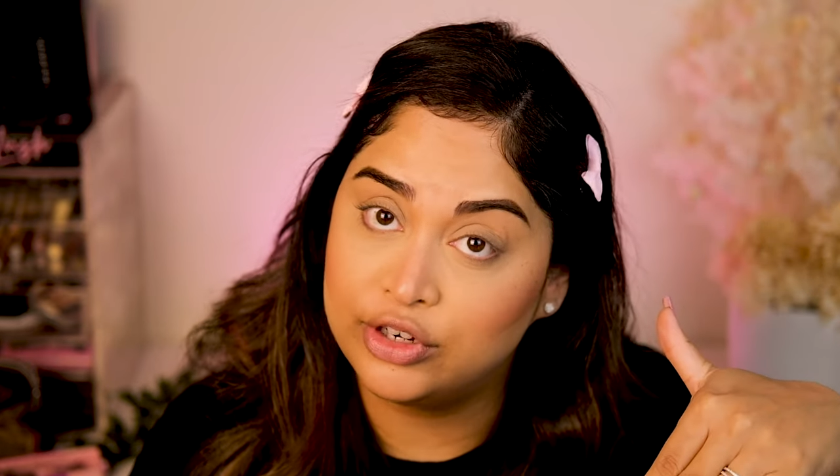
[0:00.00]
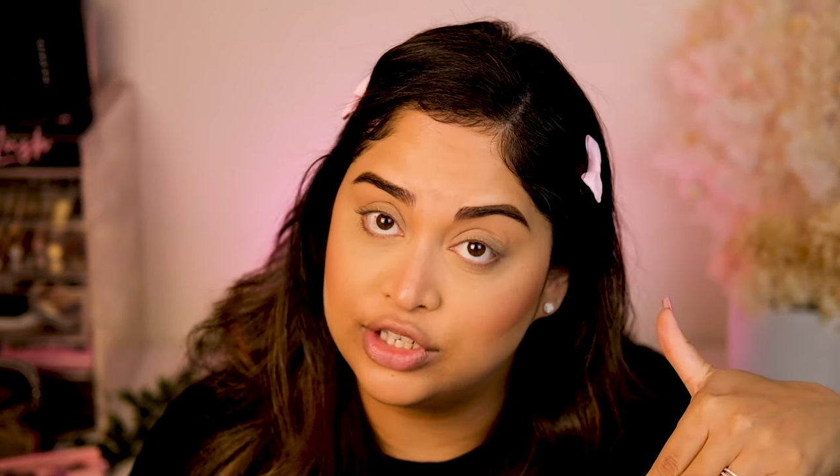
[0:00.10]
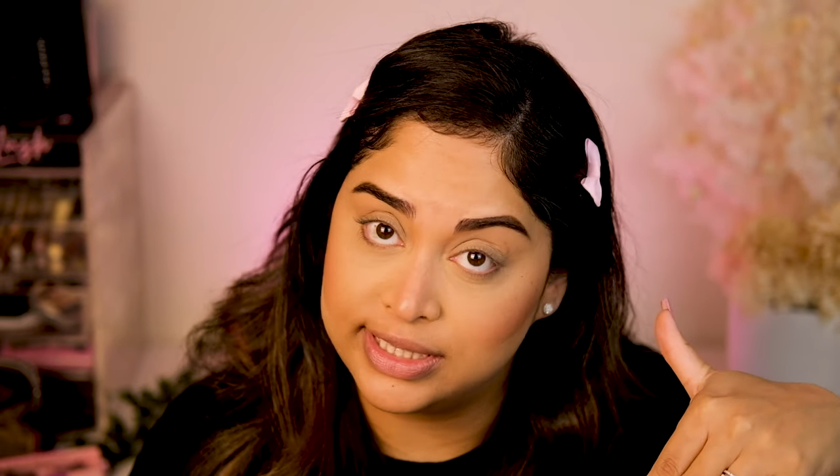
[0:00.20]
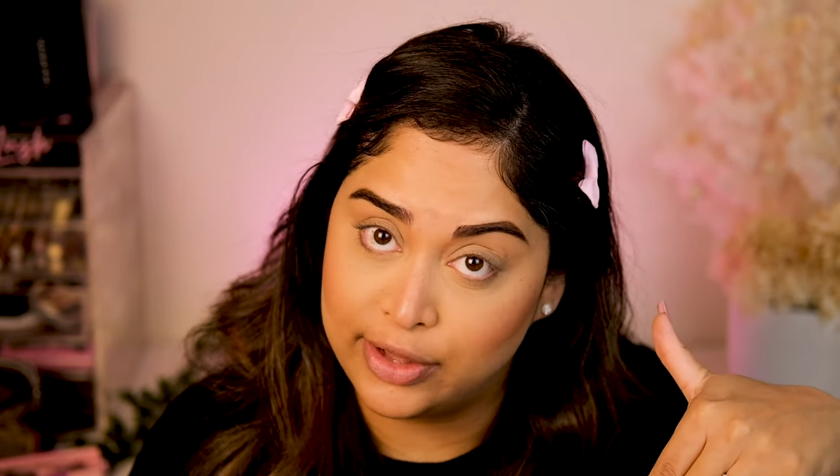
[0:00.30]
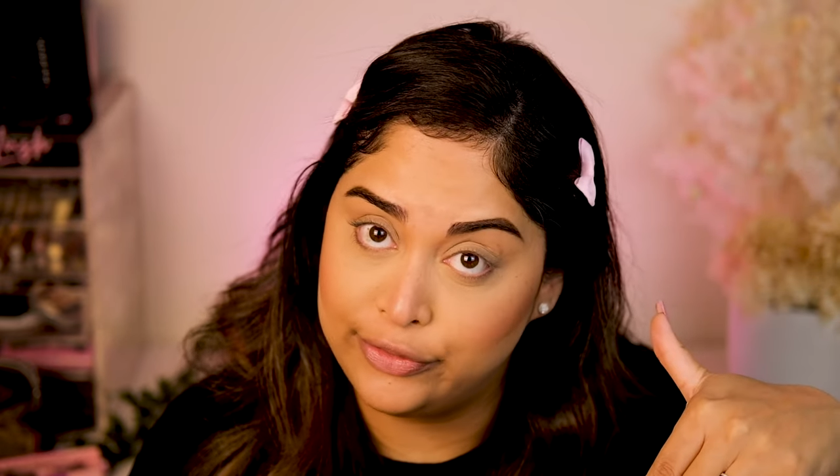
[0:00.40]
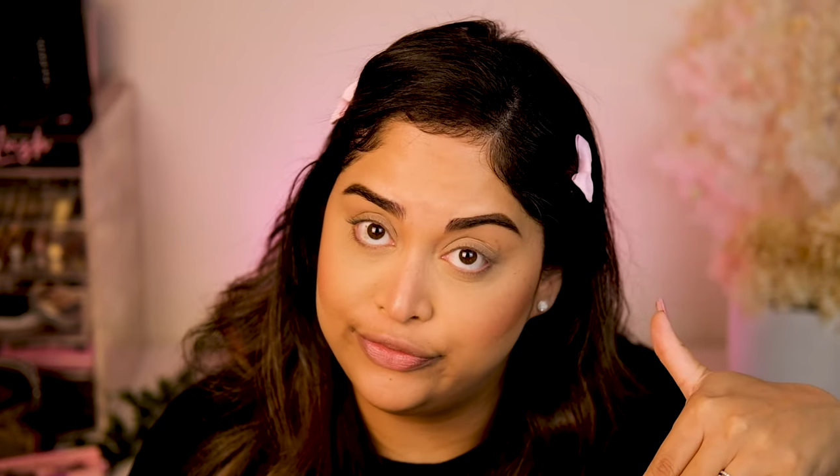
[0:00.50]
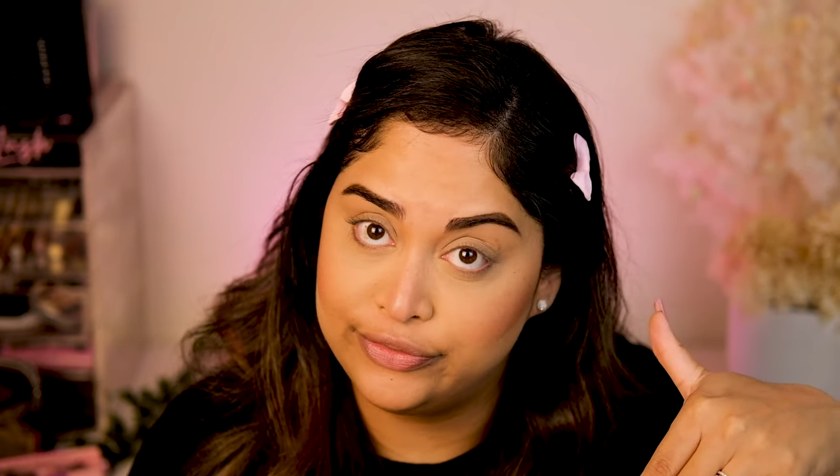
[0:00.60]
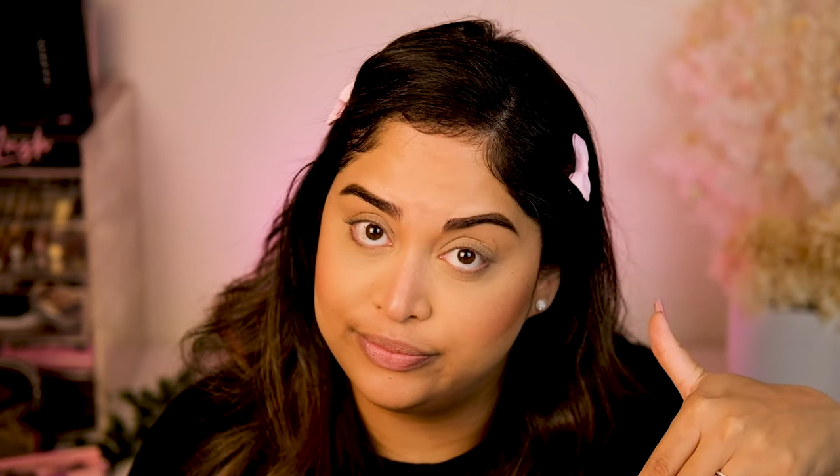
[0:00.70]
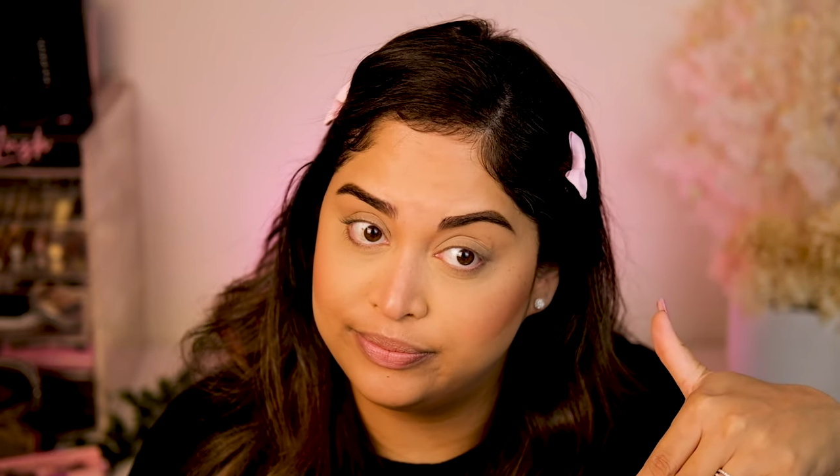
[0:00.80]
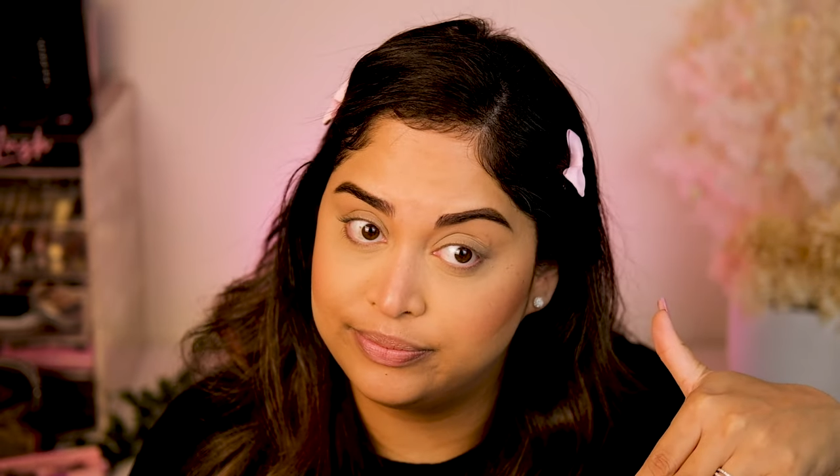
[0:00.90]
herself,
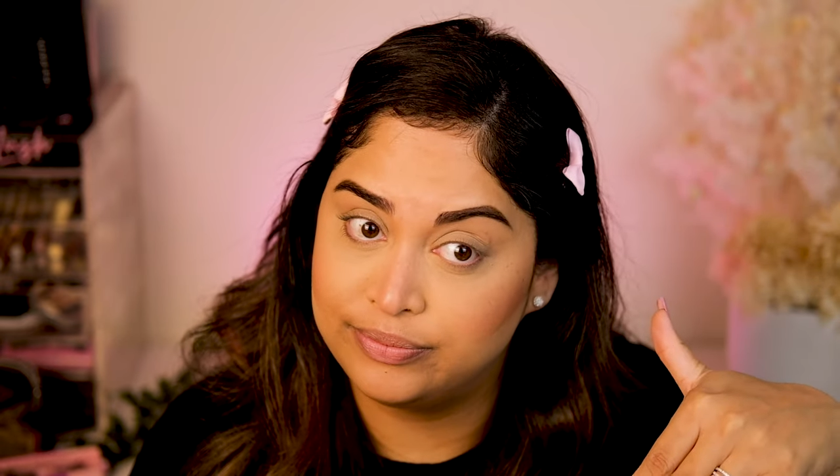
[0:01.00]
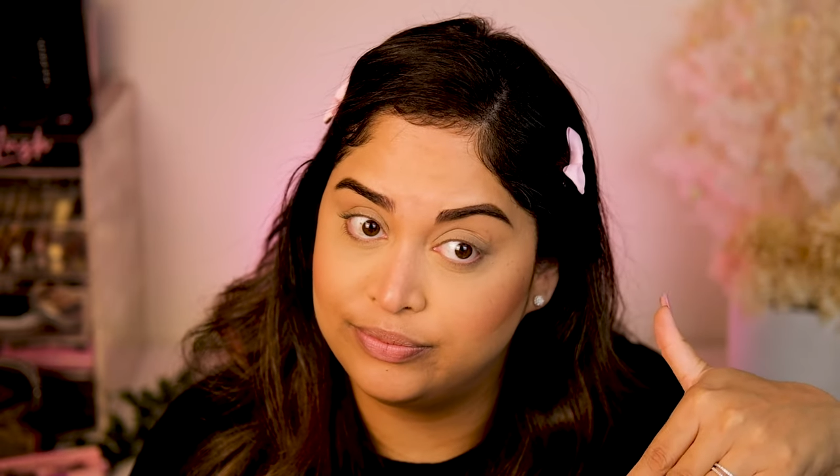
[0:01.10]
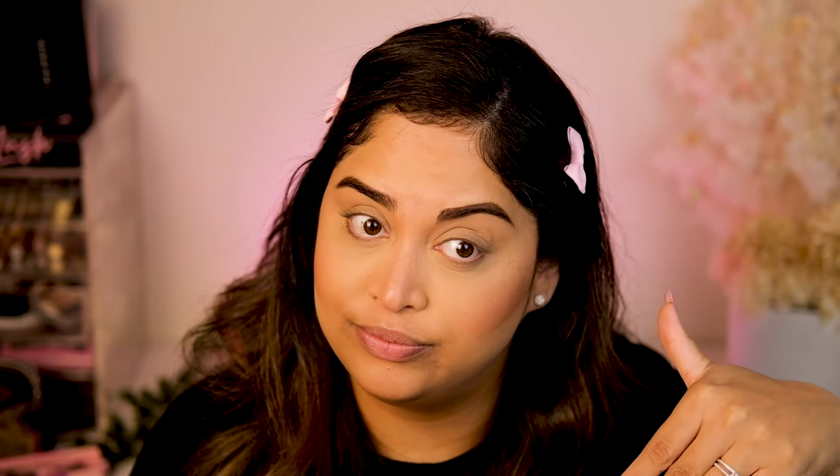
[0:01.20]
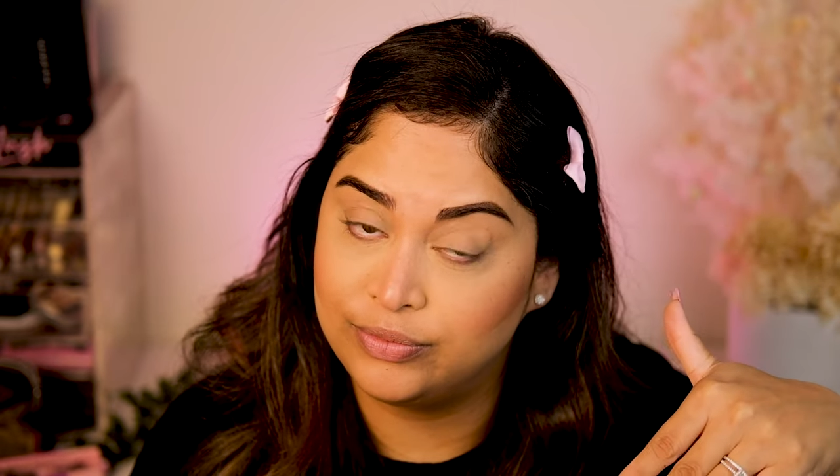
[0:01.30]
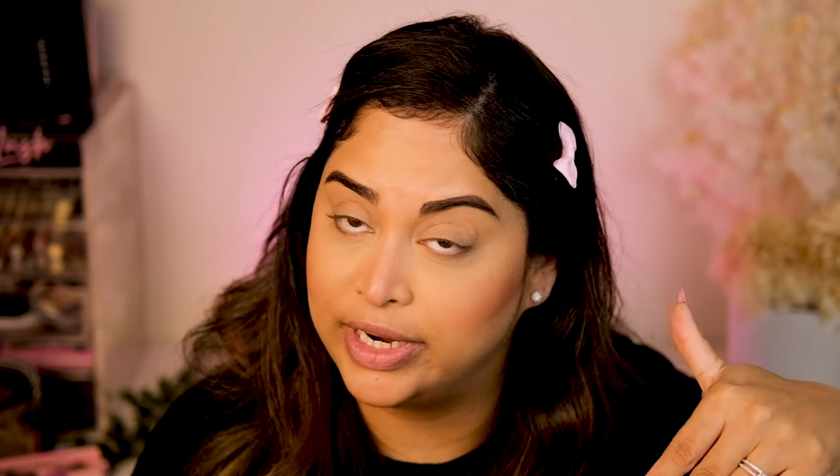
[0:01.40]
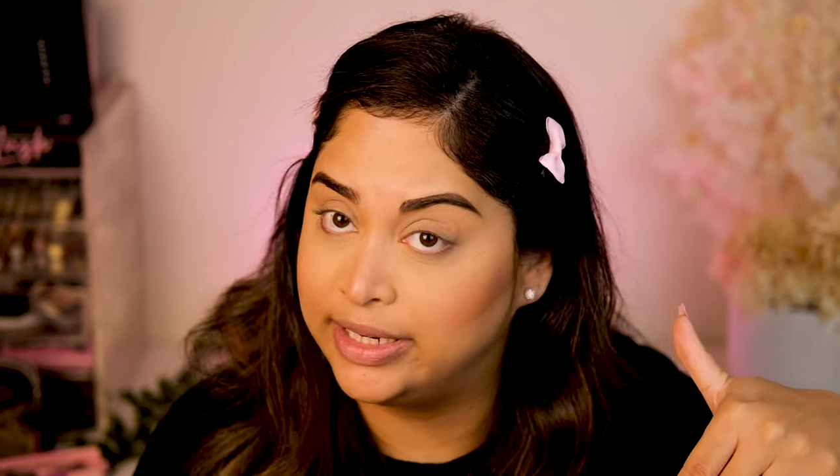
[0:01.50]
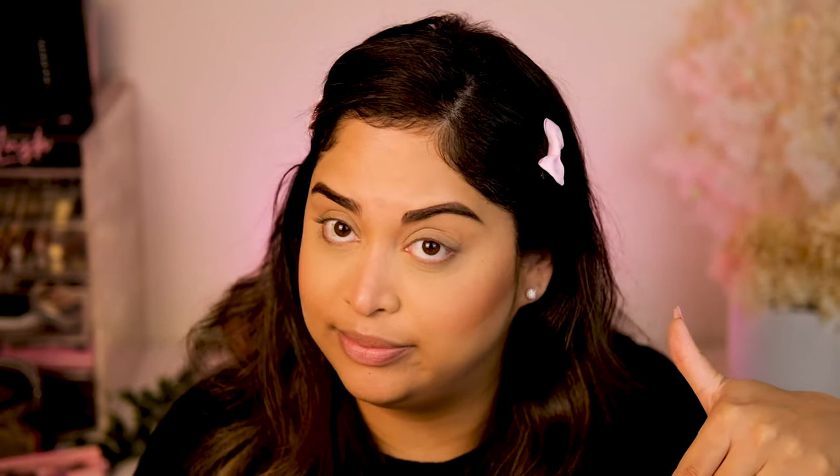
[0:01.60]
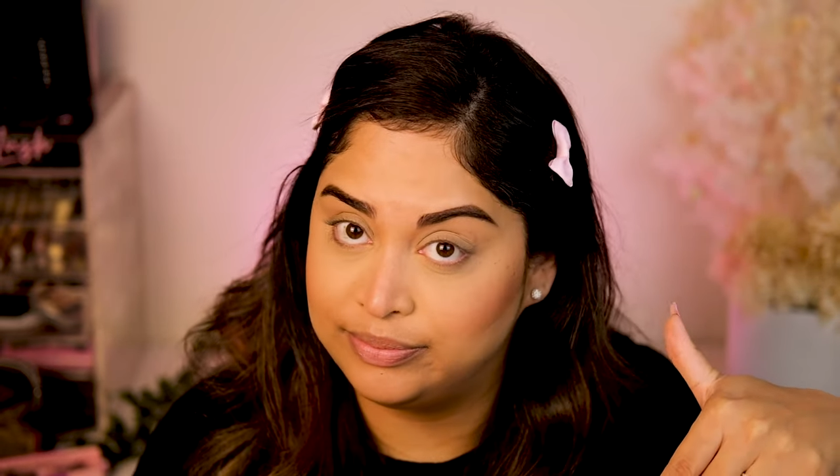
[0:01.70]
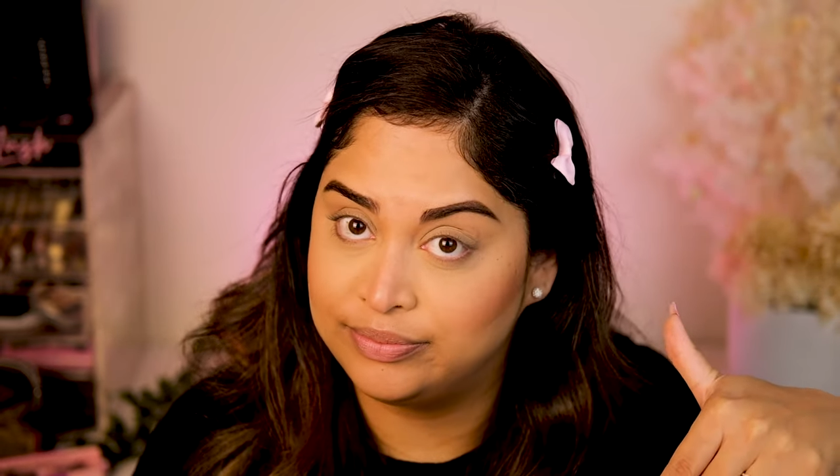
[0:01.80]
right?